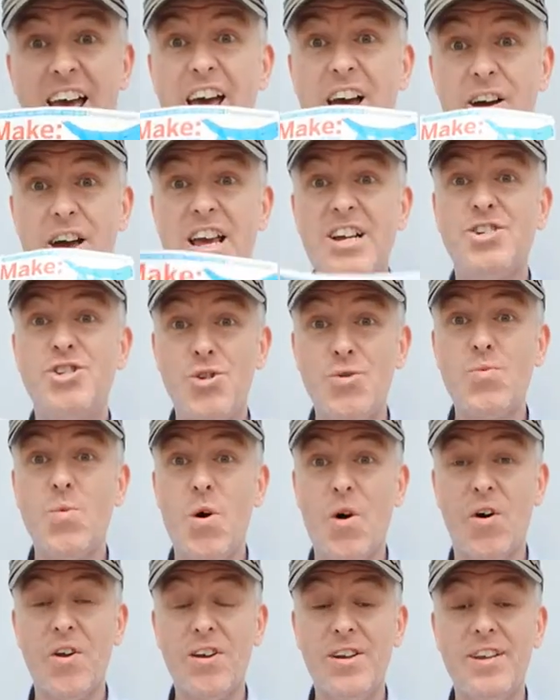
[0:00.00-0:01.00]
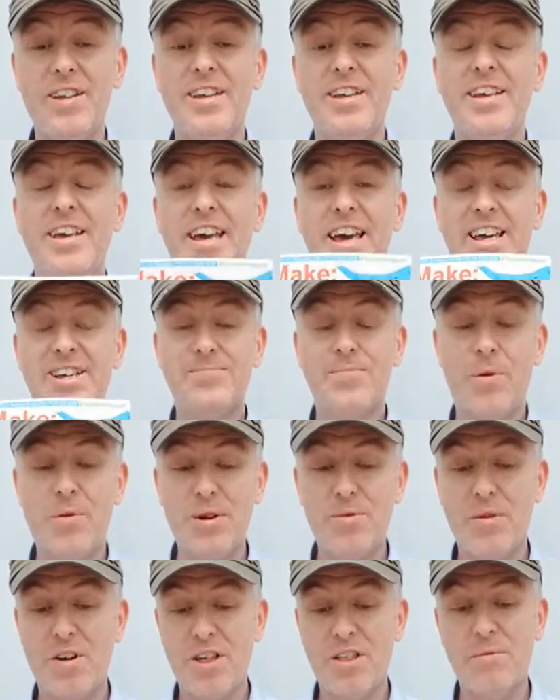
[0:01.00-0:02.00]
issue 1 is probably
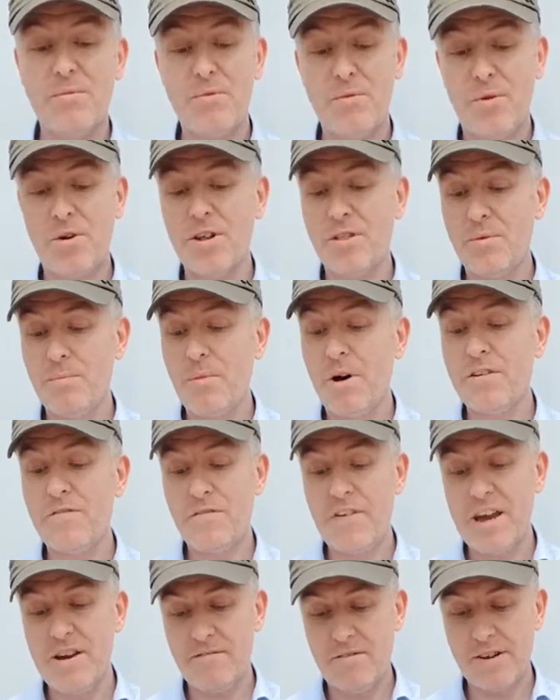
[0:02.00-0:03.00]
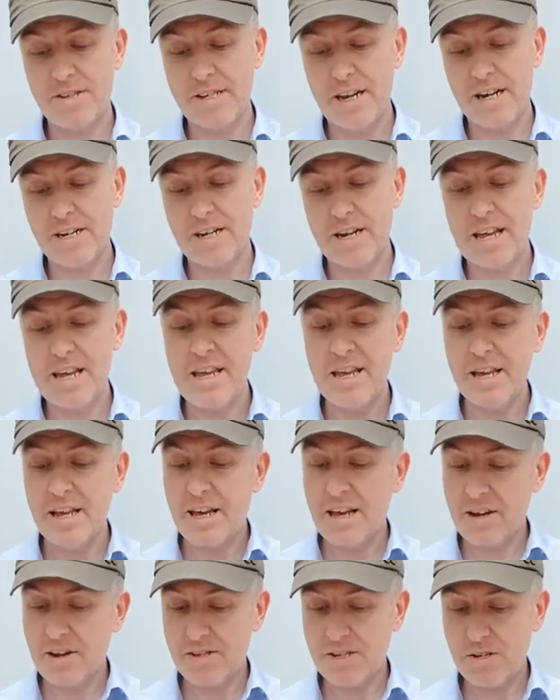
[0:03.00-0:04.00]
one of my favourites actually,
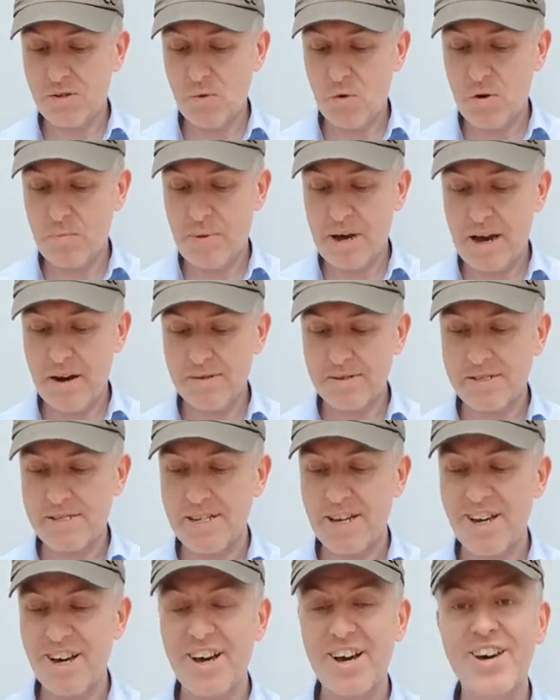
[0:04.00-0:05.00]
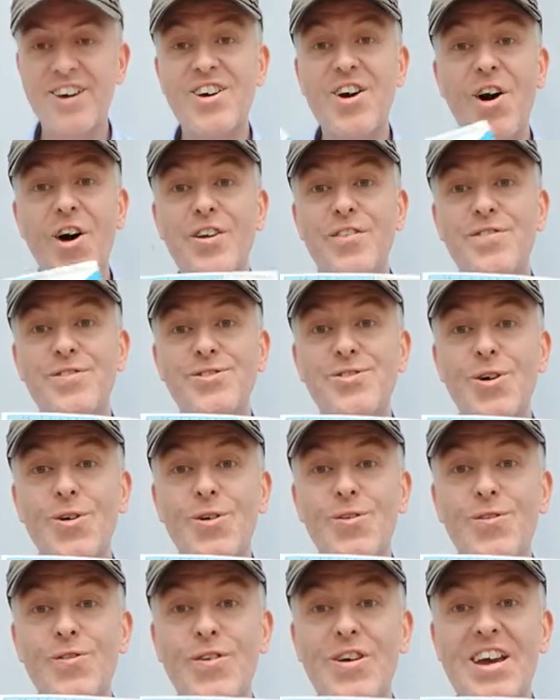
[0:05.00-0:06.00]
because it's all about kite
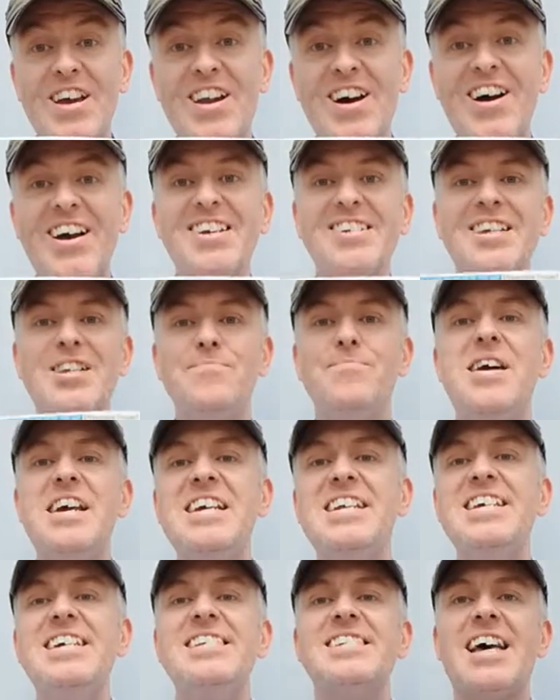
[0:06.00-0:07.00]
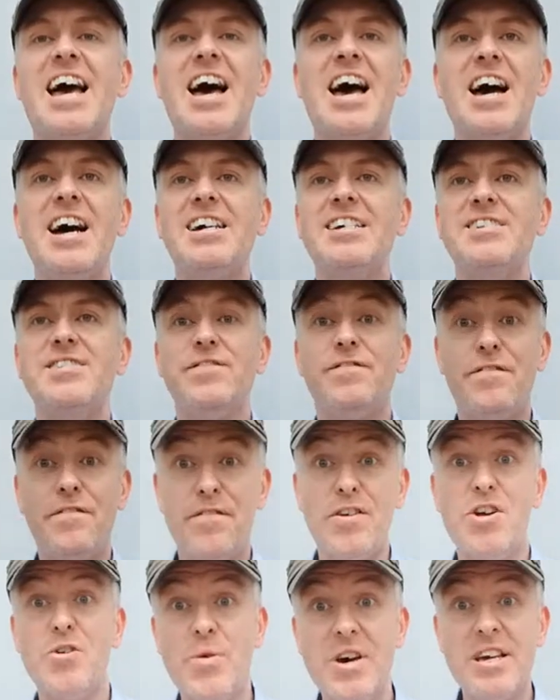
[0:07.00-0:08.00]
photography, and I actually made it and
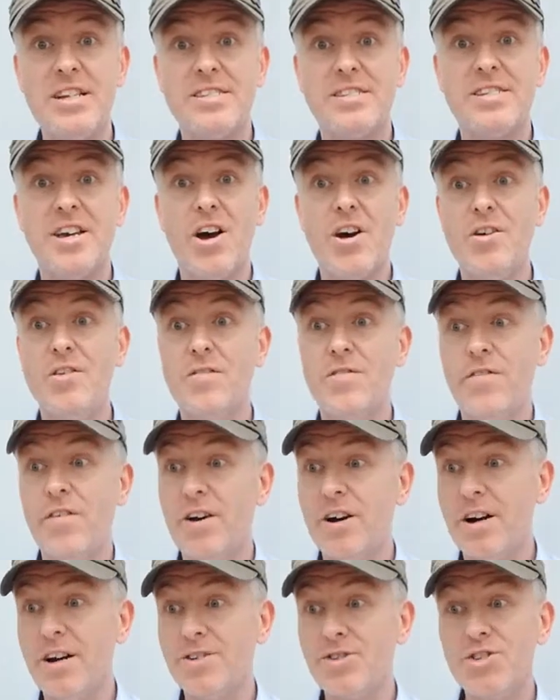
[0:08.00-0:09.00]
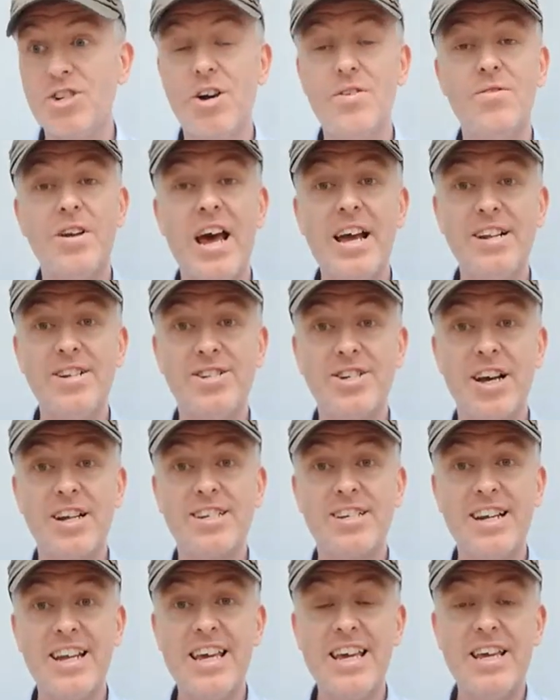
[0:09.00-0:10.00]
flew it over Stonehenge
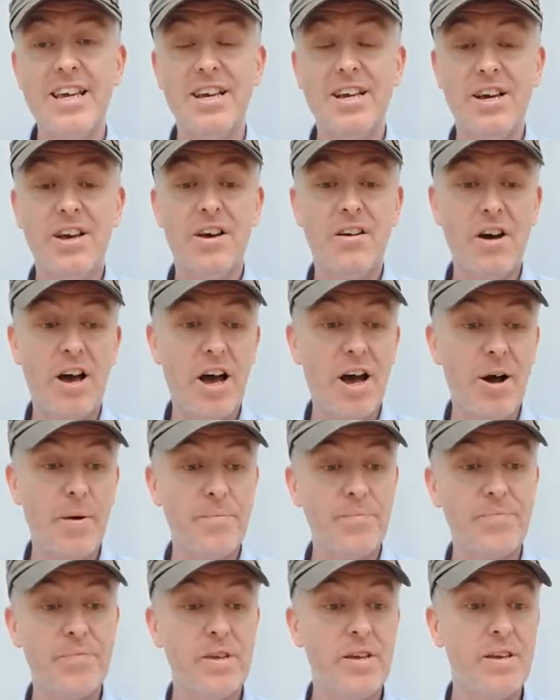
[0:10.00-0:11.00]
actually, and